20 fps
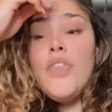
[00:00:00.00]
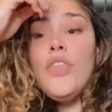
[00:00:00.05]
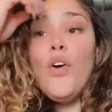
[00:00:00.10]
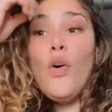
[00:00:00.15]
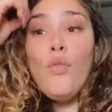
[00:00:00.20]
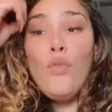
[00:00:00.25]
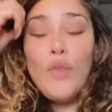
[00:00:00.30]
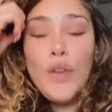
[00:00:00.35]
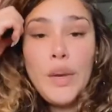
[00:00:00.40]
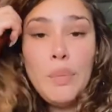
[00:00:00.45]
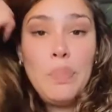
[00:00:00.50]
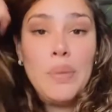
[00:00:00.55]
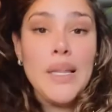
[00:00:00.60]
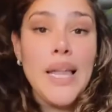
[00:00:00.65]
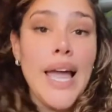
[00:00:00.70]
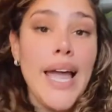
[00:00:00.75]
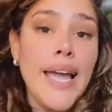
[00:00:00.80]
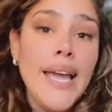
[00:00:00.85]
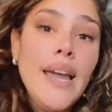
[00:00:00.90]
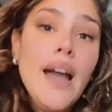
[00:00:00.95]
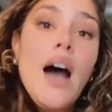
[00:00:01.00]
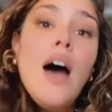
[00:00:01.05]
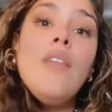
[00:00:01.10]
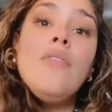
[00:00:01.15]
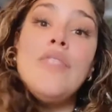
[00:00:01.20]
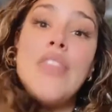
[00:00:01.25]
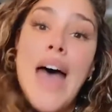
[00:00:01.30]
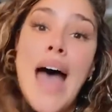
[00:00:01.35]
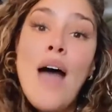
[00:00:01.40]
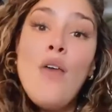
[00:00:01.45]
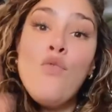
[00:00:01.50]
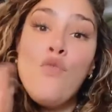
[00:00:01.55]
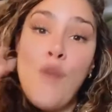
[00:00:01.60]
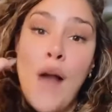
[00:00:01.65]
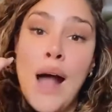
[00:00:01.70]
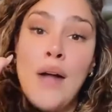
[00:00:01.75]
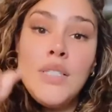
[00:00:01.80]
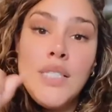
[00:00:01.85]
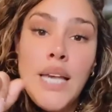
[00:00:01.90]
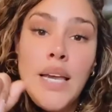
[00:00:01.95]
the replay of that
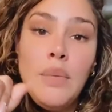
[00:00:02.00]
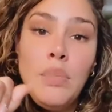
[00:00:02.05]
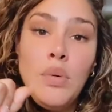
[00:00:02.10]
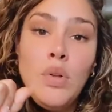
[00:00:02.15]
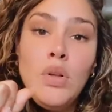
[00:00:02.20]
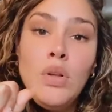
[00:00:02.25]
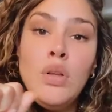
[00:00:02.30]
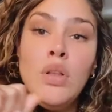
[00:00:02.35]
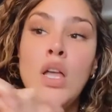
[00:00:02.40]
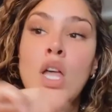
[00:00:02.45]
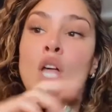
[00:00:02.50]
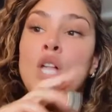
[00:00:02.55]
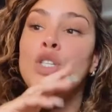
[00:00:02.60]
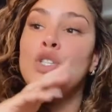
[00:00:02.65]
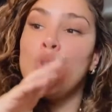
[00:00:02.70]
roundtable